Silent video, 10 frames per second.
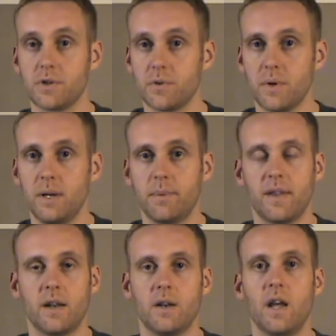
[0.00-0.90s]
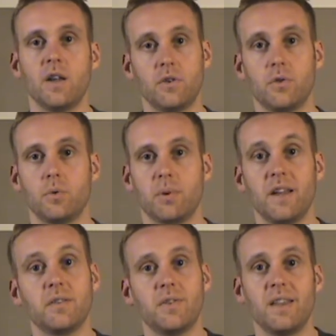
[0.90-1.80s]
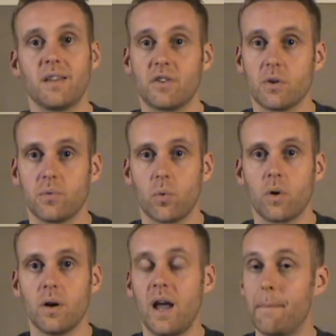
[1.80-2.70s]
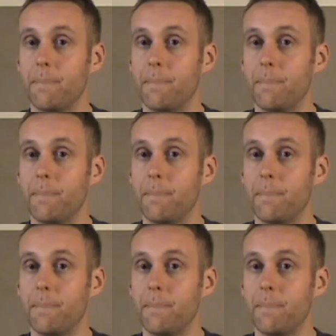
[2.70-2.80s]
3, but then do Blades of Neath on turn 4.